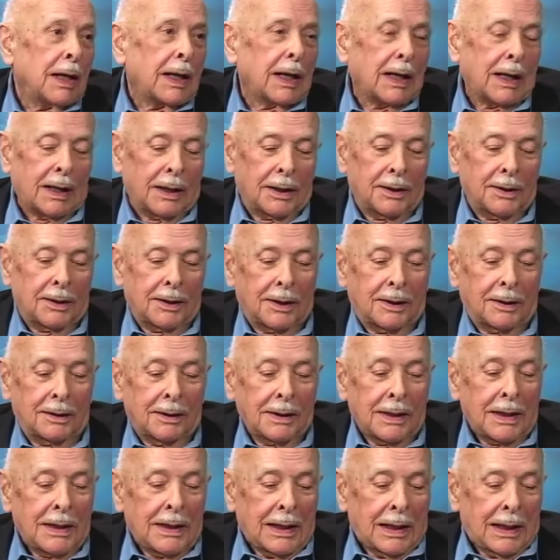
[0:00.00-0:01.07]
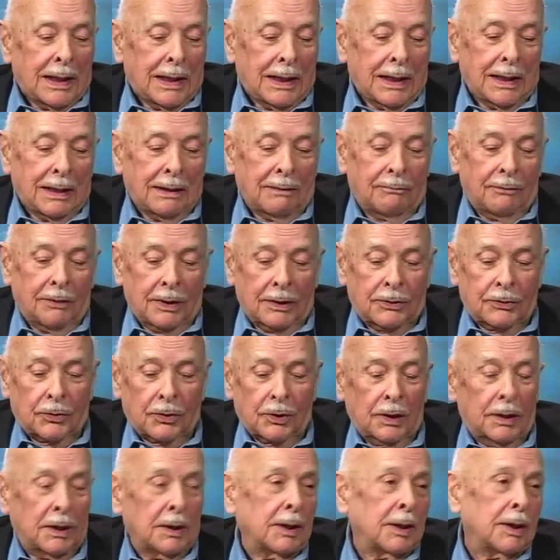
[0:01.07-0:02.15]
And
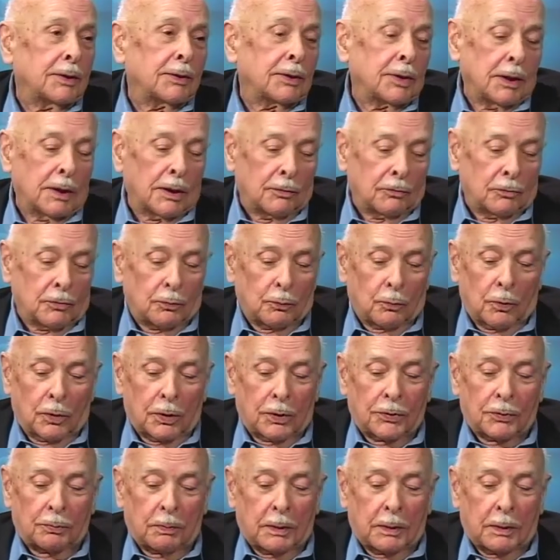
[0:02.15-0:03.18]
eventually, and I think it was